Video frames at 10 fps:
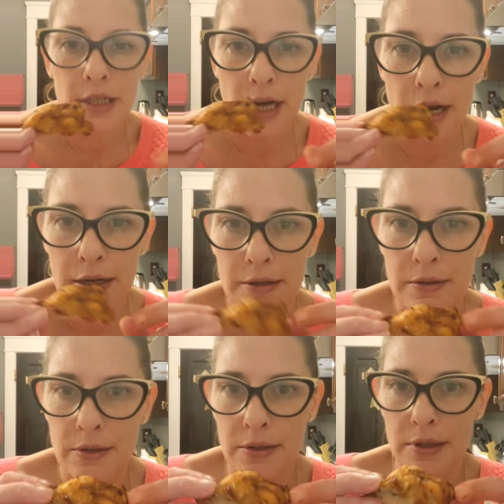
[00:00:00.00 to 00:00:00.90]

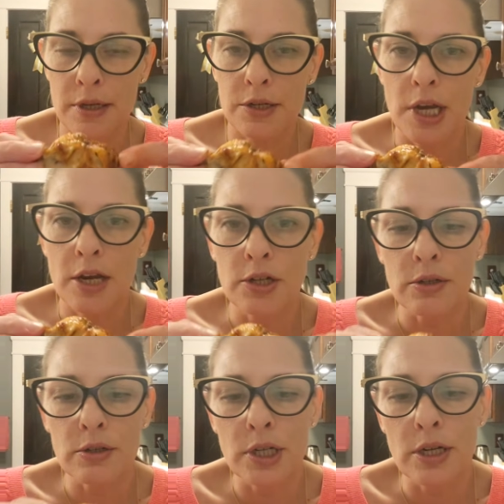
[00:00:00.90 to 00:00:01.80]
as an educational
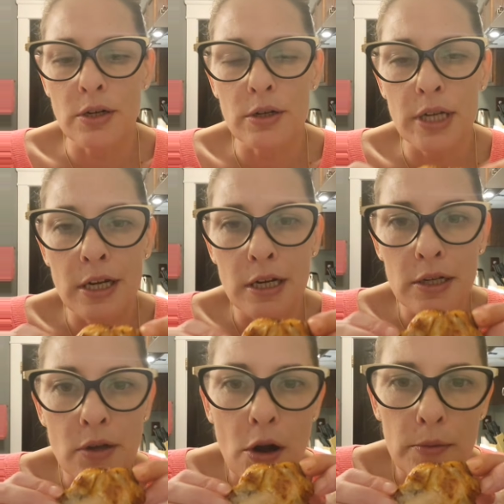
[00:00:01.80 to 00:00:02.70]
channel. It is
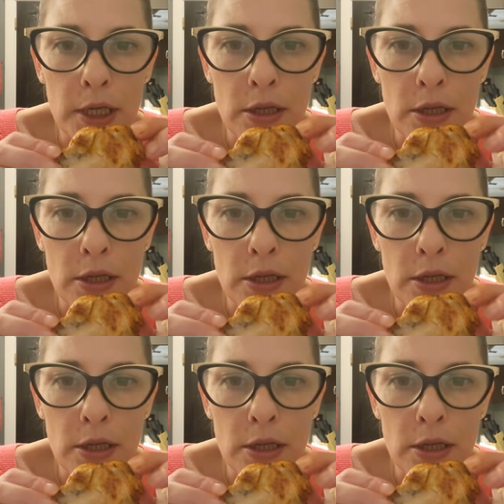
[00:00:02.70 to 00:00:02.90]
comedy